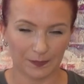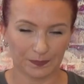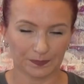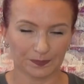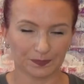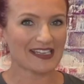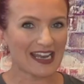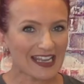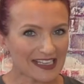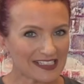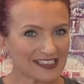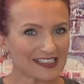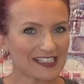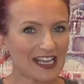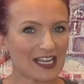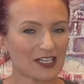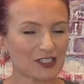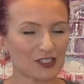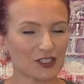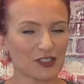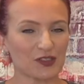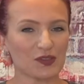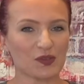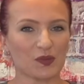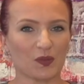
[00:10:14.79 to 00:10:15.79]
Next
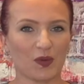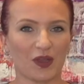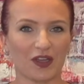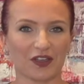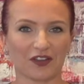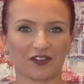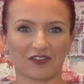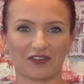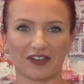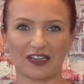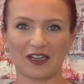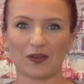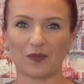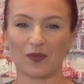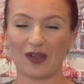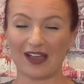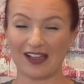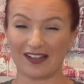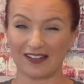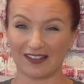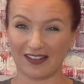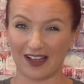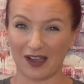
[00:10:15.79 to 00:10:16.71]
actions work really well.